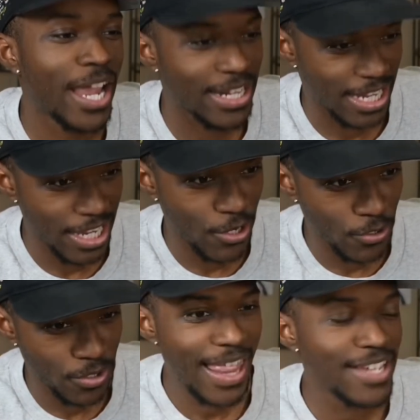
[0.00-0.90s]
ran
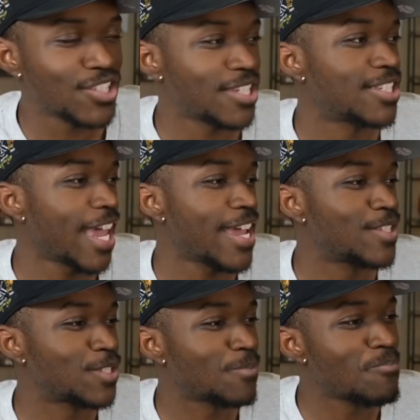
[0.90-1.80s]
here, let's just say
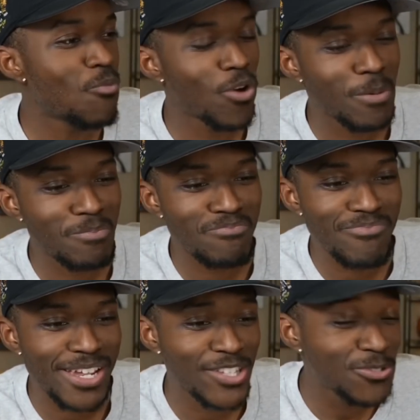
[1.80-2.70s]
it's more
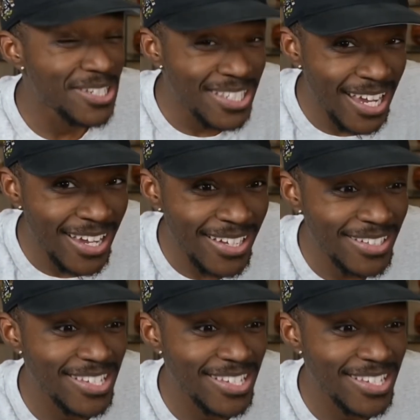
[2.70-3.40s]
interesting